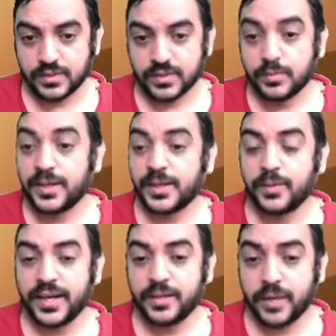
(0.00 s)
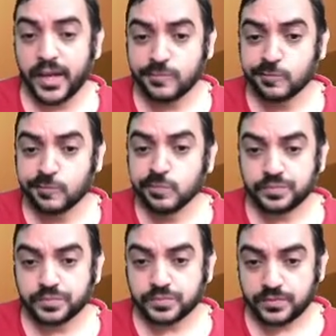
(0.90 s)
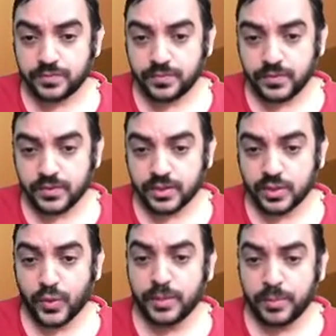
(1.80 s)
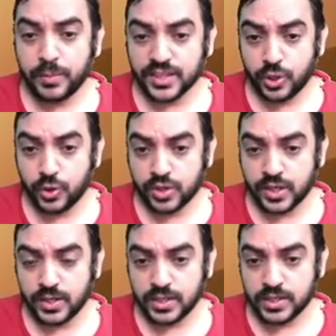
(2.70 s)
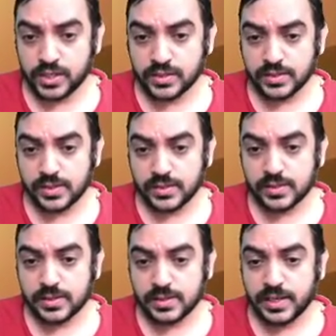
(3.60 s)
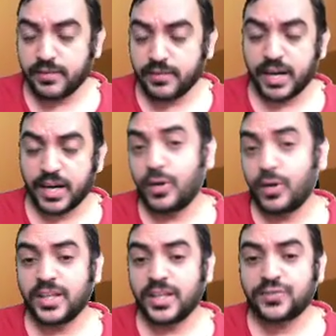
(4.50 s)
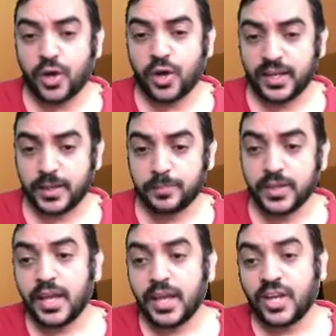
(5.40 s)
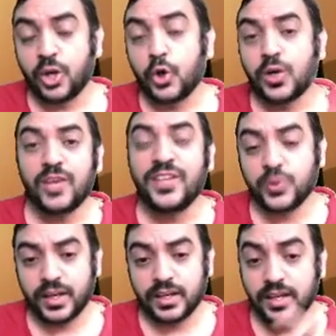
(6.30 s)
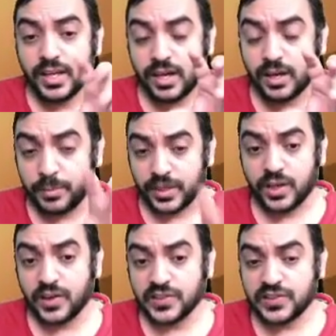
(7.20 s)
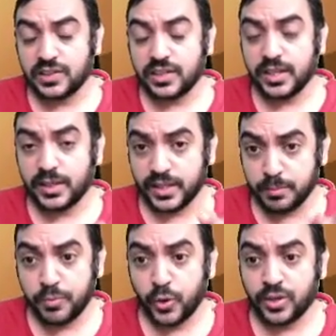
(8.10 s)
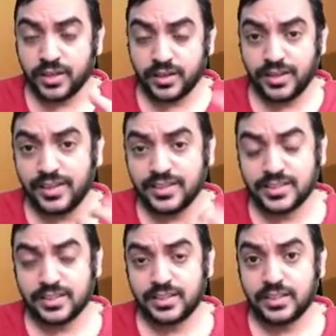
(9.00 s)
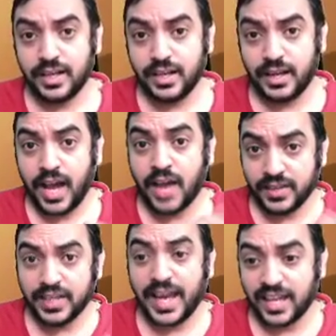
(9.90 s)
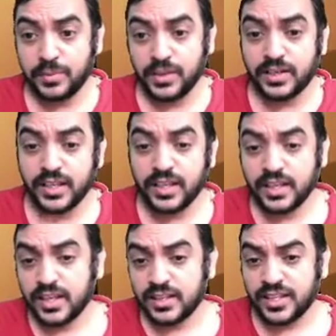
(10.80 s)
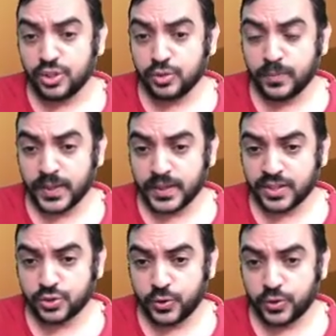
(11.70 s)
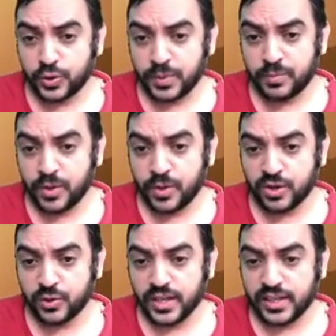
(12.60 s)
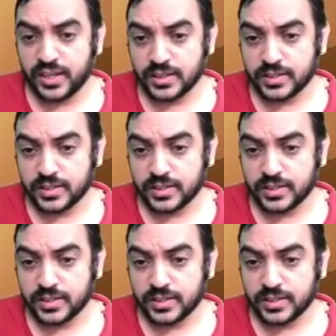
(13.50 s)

multiplied by 1 plus local divided by 1 plus foreign. And local which one? Because importer is having a liability, the numerator is going to be borrowing,